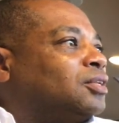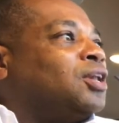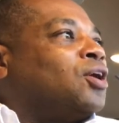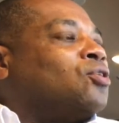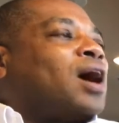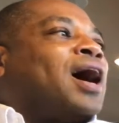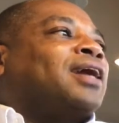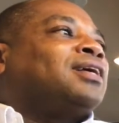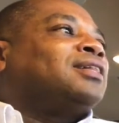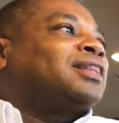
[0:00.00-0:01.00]
No, I
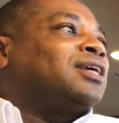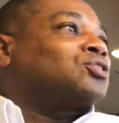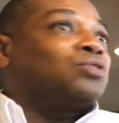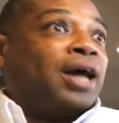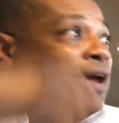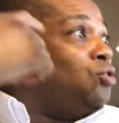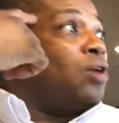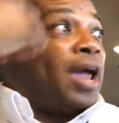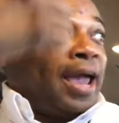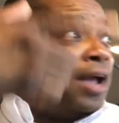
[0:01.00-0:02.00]
didn't think so. Now
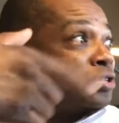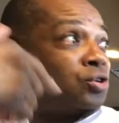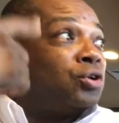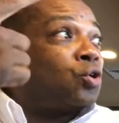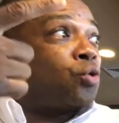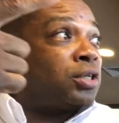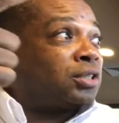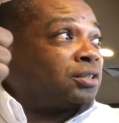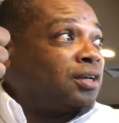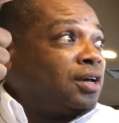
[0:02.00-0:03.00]
you're answering the
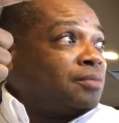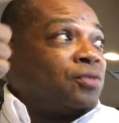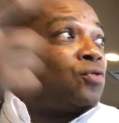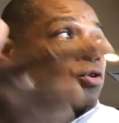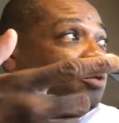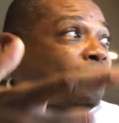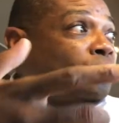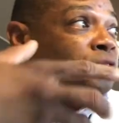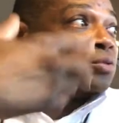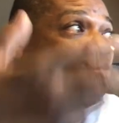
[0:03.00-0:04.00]
question before the
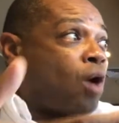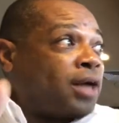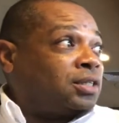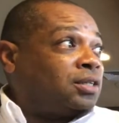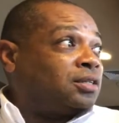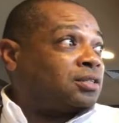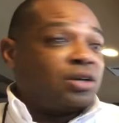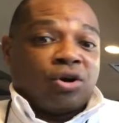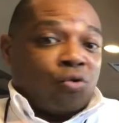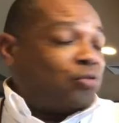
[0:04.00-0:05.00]
person watching this
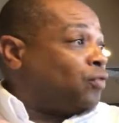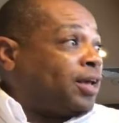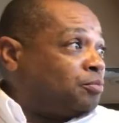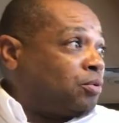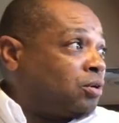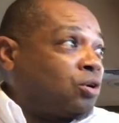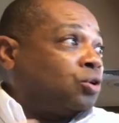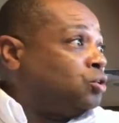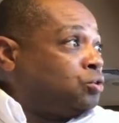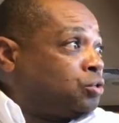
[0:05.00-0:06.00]
on Facebook
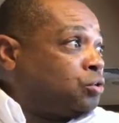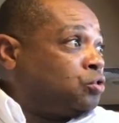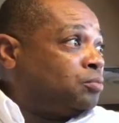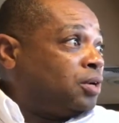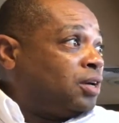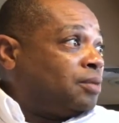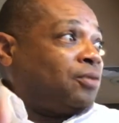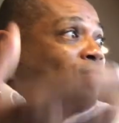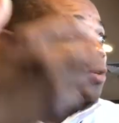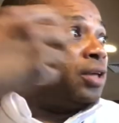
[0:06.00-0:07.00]
or YouTube.
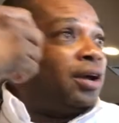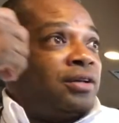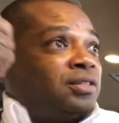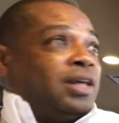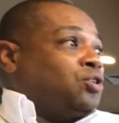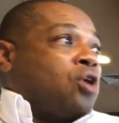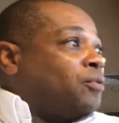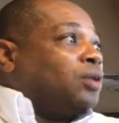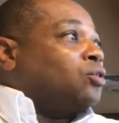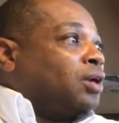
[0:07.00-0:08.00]
Before they, they you
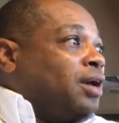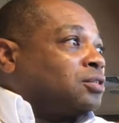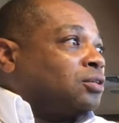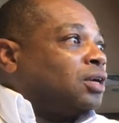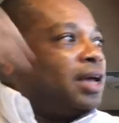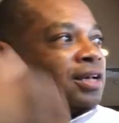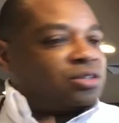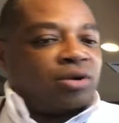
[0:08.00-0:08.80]
already know the answer. Mm-hmm. And